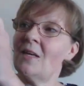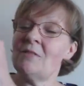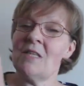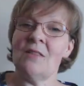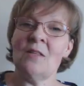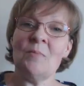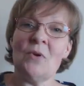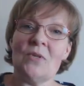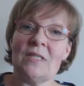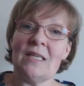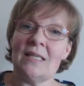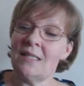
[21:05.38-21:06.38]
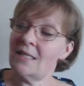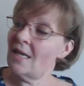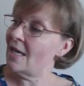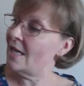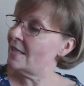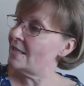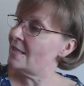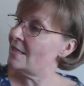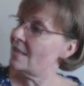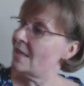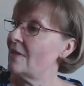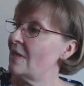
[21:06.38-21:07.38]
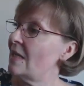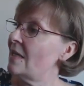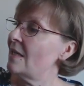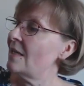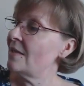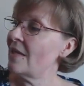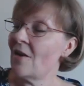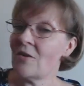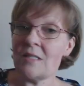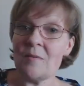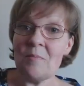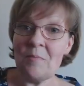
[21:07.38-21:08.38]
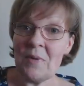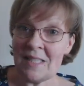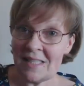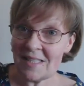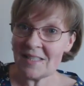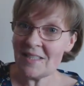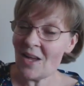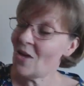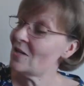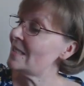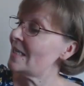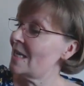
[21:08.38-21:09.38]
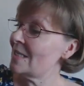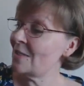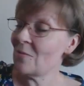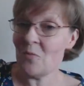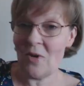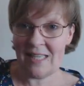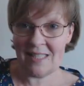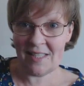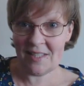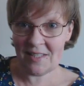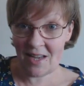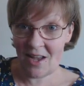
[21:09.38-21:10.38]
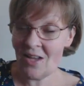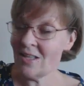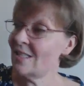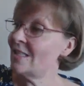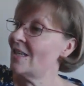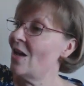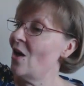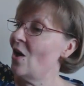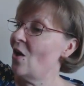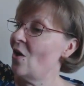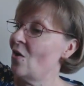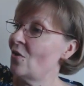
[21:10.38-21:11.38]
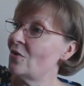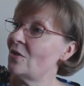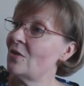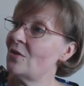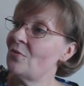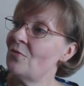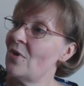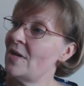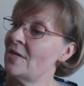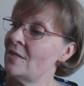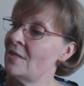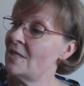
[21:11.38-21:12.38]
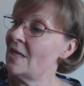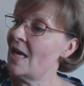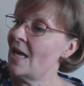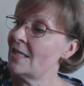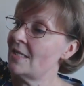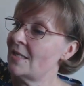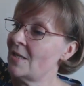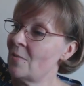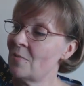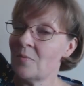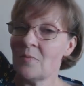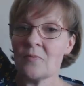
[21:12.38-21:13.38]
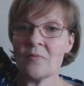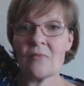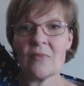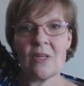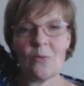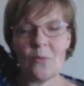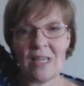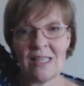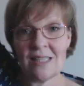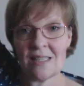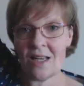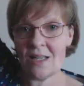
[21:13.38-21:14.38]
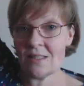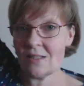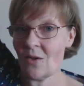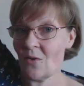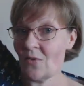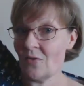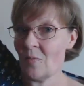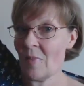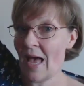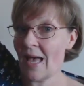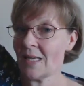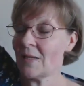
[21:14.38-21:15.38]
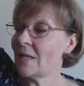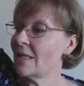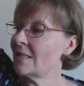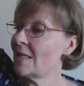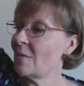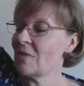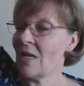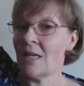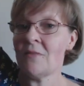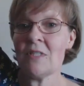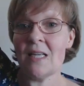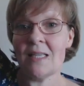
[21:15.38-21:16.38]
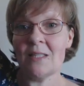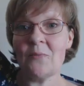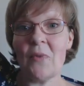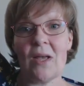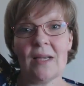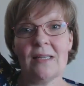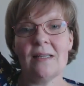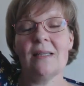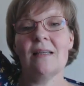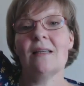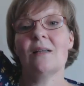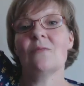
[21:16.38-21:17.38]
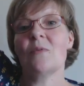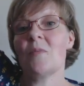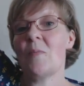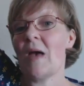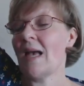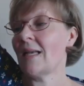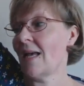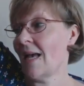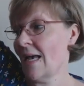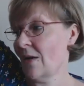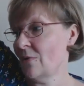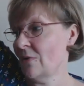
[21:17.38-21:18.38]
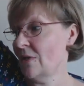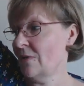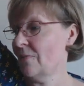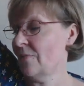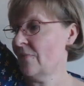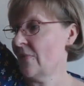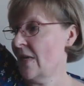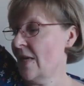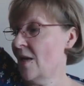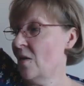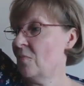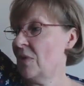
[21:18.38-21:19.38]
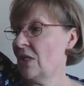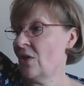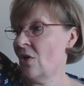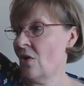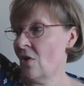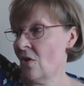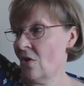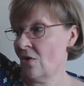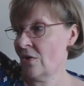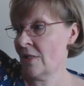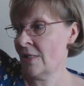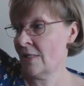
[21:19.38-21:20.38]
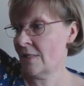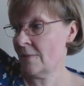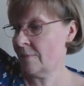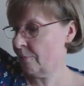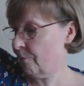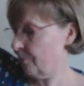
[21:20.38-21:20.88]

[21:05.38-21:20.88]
I've done the bodice, and there are some bust darts and some waist darts on the front and some waist darts on the back, except I've taken mine from the back out because,